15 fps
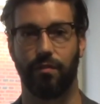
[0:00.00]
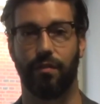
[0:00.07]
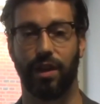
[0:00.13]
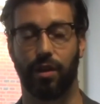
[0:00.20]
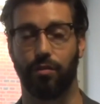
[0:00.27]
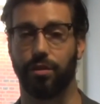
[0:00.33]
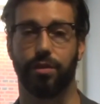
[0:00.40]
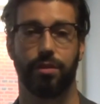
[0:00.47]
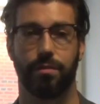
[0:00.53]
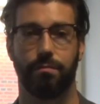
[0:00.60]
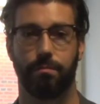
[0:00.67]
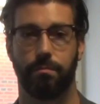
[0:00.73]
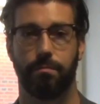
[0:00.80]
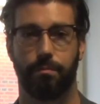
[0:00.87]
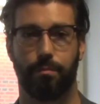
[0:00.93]
vigorous
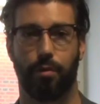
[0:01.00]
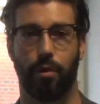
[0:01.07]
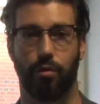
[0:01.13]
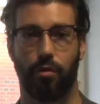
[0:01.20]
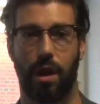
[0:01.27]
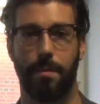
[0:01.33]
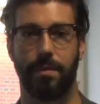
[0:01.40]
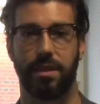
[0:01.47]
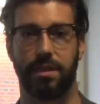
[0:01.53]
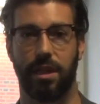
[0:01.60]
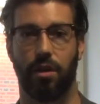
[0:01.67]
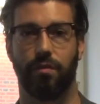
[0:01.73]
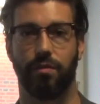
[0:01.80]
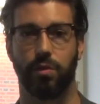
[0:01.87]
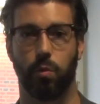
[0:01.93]
program
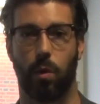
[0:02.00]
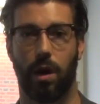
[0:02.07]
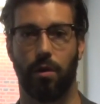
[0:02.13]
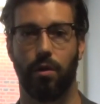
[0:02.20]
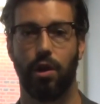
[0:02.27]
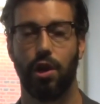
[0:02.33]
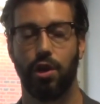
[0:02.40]
itself as well.